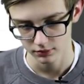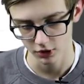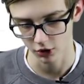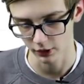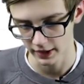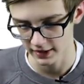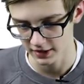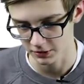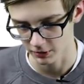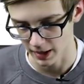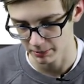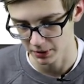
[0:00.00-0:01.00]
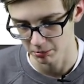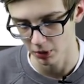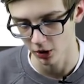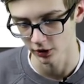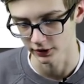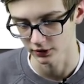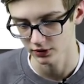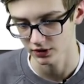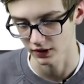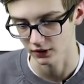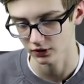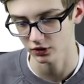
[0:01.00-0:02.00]
Oh, and he's repping Ball and
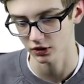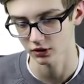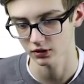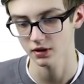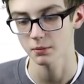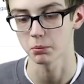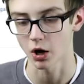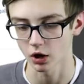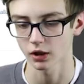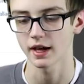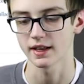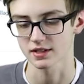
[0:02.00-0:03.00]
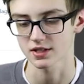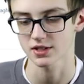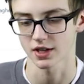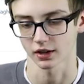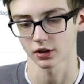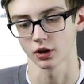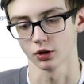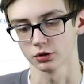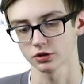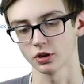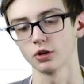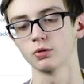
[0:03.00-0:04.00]
Sticks, Ball and Stick Co.,
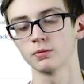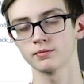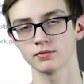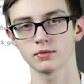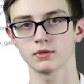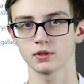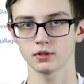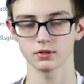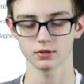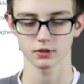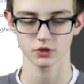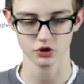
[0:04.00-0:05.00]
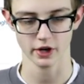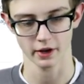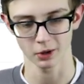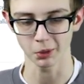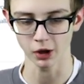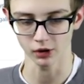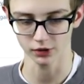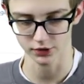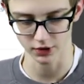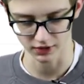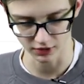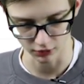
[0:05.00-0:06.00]
so shout out Ball and
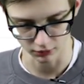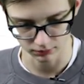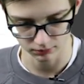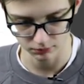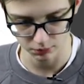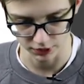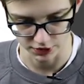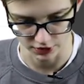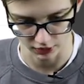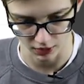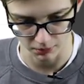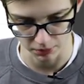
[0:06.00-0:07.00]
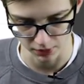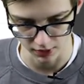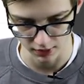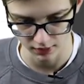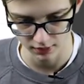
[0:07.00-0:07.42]
Stick Co., pretty sick company.